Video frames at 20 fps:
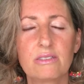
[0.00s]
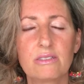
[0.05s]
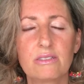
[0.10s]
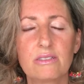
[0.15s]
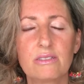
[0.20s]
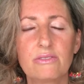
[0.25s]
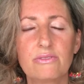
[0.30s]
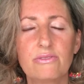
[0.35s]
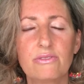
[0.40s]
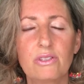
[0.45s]

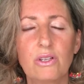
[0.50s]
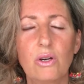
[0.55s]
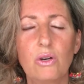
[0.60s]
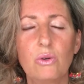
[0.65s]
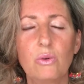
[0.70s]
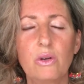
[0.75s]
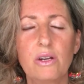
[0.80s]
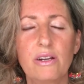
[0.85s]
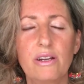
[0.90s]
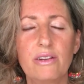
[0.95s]
to
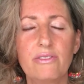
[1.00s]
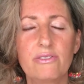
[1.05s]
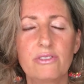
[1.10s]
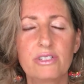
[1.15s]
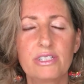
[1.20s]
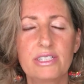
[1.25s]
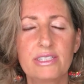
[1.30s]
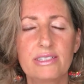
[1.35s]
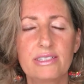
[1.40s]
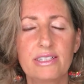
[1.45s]
flow wherever
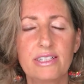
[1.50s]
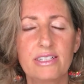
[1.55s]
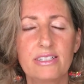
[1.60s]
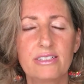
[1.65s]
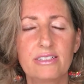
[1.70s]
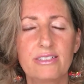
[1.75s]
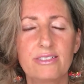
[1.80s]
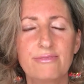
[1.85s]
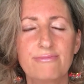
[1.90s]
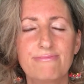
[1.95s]
it is
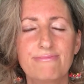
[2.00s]
needed.